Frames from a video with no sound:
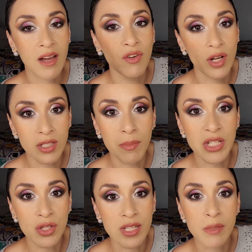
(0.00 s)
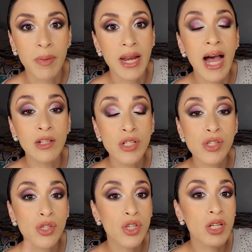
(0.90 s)
forgot to mention this, but I'll
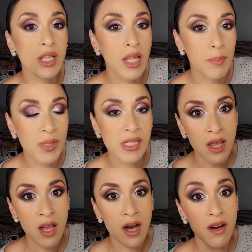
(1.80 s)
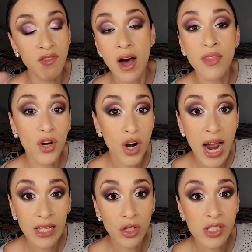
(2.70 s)
insert clips of other
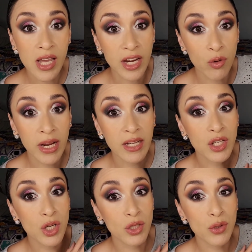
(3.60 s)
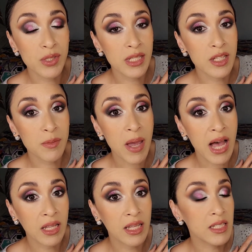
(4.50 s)
eye looks I created using this
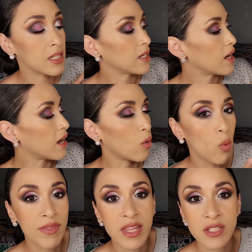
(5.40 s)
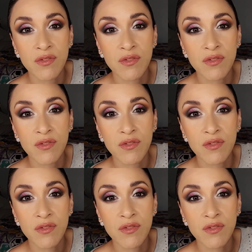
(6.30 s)
palette. One that's